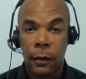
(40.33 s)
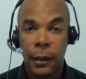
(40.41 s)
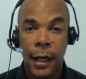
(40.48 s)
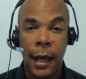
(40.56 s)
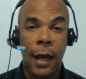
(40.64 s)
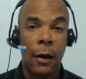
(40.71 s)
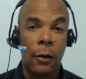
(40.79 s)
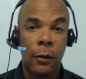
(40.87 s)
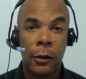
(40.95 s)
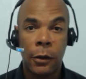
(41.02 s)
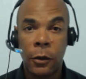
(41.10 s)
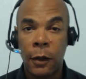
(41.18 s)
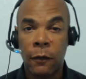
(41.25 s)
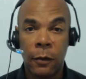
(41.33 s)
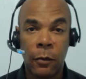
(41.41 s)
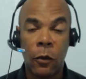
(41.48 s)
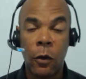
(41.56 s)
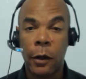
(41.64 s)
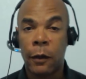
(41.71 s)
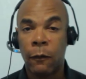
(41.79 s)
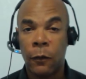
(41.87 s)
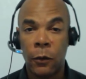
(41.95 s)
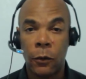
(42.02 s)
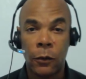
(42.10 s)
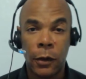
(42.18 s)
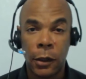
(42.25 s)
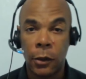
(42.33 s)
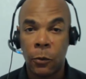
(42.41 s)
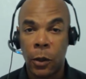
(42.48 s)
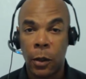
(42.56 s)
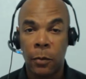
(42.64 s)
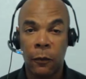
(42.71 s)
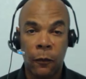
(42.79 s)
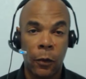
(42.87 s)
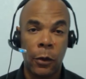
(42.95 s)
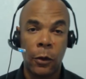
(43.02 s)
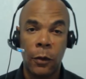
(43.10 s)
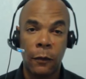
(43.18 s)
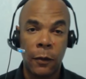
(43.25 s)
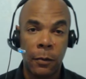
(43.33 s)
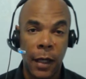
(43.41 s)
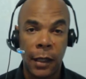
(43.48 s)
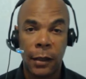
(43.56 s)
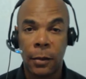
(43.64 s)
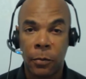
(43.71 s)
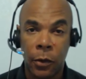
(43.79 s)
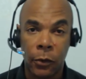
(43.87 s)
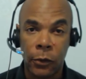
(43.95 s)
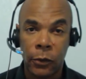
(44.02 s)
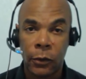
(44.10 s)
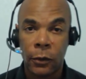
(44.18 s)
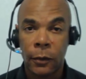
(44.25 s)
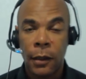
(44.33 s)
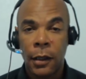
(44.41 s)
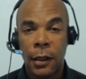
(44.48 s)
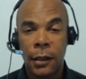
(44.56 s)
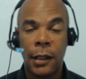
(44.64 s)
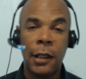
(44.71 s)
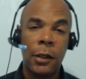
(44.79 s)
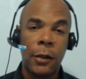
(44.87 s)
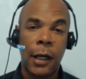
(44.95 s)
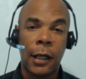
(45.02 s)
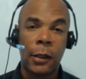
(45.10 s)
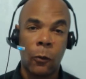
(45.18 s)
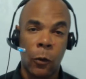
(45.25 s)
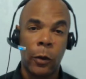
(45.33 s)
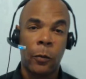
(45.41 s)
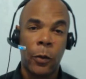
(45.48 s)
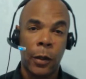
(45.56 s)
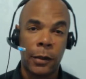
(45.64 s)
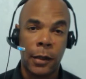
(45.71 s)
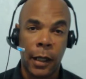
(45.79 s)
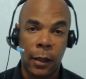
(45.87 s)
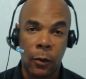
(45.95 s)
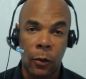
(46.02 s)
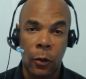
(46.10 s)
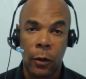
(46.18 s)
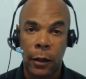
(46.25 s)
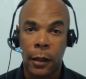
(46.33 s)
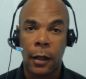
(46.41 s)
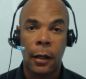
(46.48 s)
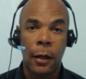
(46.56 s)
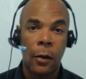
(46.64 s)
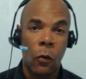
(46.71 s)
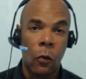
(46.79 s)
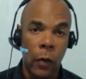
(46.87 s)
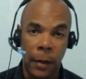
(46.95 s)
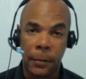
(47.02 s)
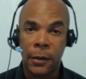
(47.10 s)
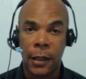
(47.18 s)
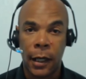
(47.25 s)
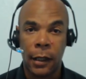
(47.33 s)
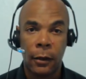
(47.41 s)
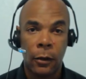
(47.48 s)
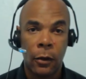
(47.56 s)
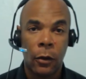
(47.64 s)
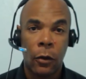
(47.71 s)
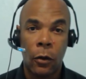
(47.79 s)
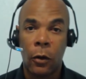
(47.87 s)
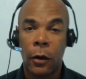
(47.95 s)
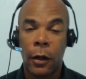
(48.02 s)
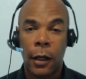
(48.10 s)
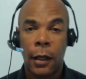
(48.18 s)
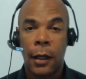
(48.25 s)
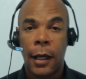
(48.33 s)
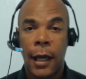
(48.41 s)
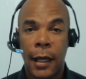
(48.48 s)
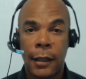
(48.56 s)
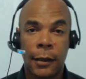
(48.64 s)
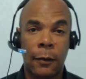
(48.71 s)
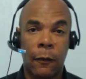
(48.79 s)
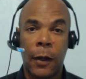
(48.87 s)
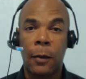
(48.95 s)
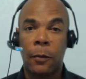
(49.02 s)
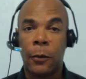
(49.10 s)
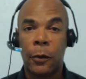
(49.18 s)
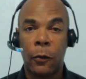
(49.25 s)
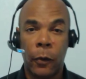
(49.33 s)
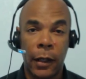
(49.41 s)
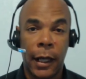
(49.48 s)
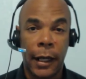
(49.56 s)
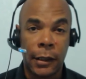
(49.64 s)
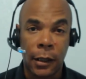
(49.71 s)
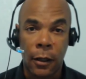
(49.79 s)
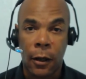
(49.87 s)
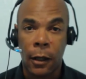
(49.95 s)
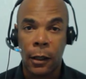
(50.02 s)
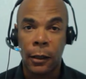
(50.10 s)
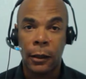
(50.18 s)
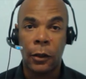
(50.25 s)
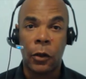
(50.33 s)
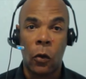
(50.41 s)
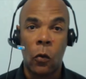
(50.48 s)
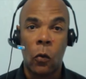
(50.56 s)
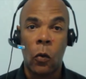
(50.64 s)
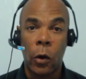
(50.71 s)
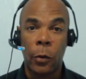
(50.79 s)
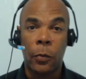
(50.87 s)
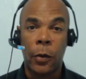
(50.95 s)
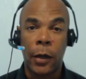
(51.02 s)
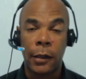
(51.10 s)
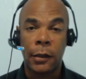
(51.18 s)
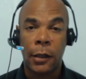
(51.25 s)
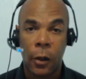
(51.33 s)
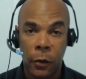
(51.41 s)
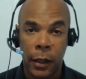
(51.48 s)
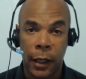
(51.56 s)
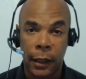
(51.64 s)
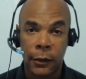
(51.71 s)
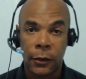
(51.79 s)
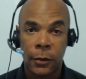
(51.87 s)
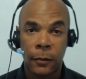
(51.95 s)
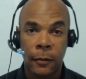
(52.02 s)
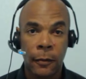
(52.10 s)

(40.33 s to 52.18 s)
Now you're even more confused than you were before you even made the post. And then you got the WordPress.org website, or as a developer we like to call it the WordPress Codex.